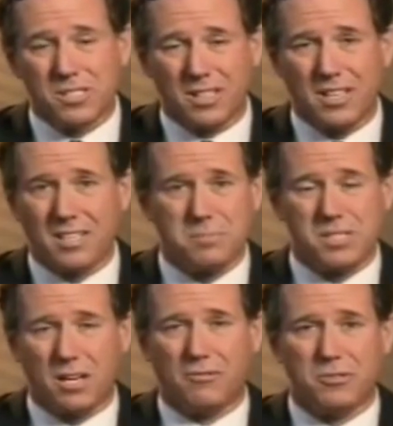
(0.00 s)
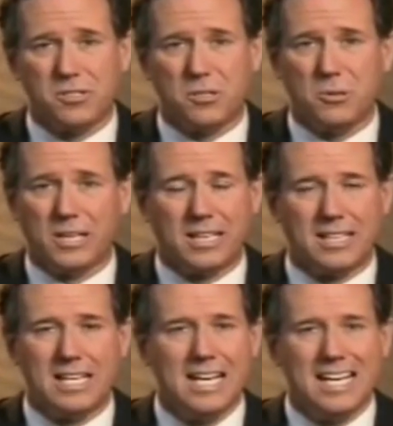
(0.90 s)
was he himself was doing
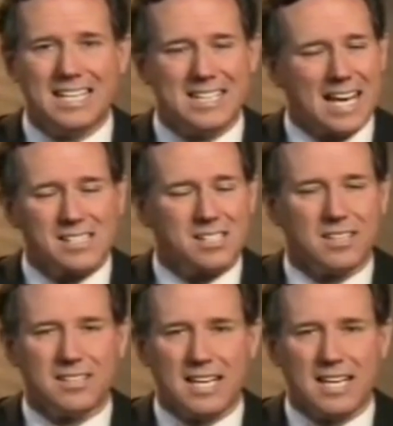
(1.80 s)
and and that's the,